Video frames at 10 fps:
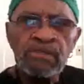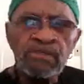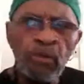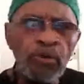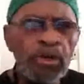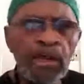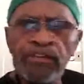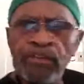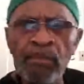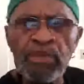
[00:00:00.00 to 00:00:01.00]
Oh, you can't
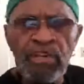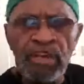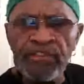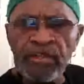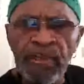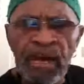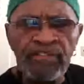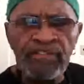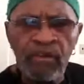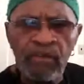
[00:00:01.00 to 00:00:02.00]
tell me nothing about
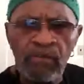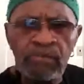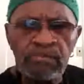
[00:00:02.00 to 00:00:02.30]
terror.